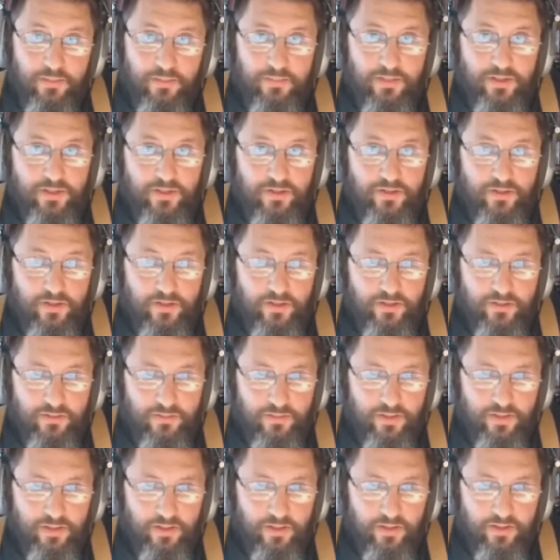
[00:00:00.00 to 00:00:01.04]
Let me just show you
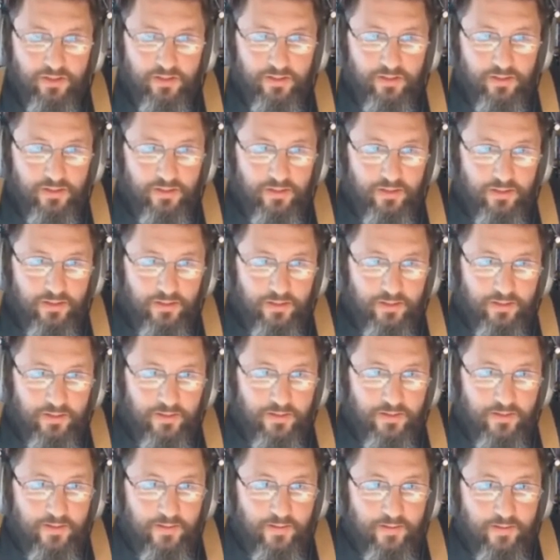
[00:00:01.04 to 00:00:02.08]
something here.
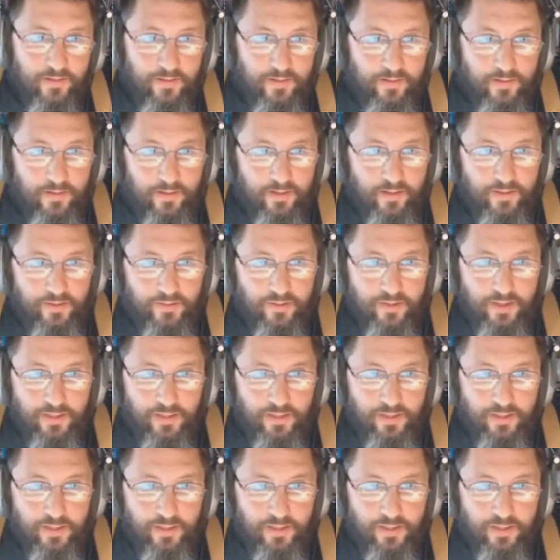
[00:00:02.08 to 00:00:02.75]
There's